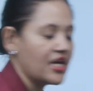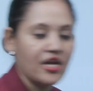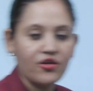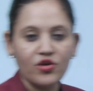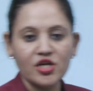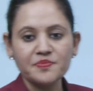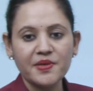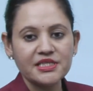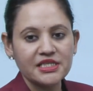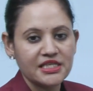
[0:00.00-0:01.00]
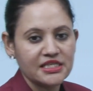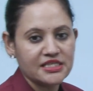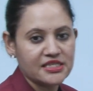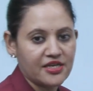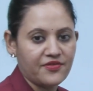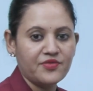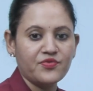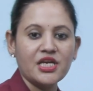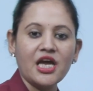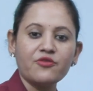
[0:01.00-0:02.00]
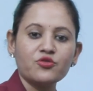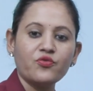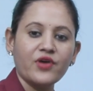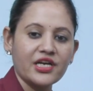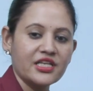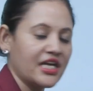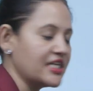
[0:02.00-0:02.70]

Now loss percentage is given. We have to find the